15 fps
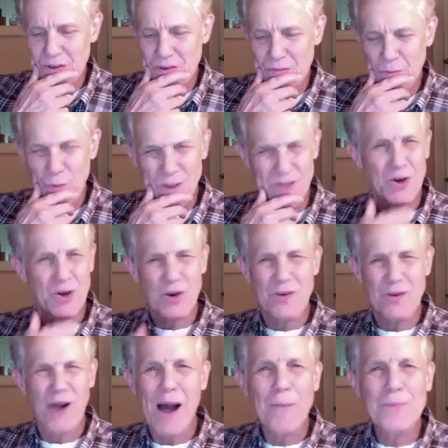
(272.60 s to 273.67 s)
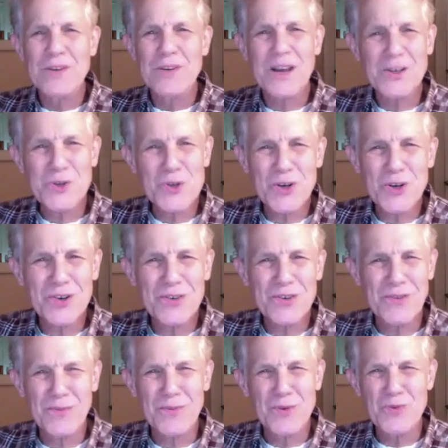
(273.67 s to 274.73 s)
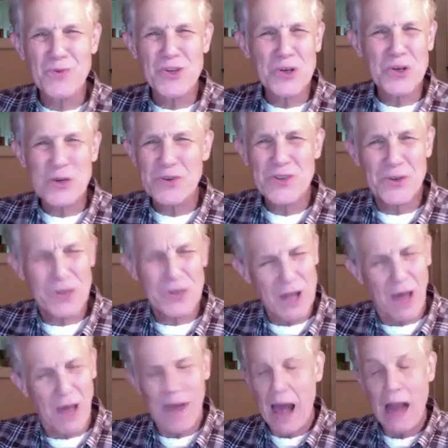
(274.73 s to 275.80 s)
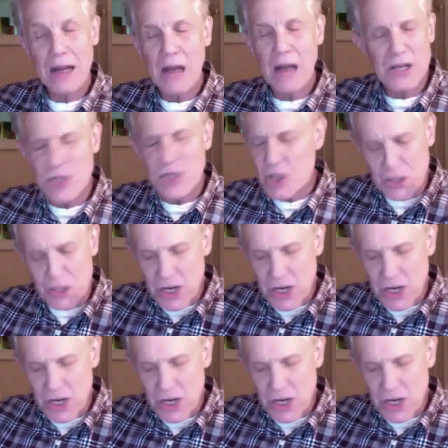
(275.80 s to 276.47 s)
Was it a crop duster from New Jersey or something?" I just couldn't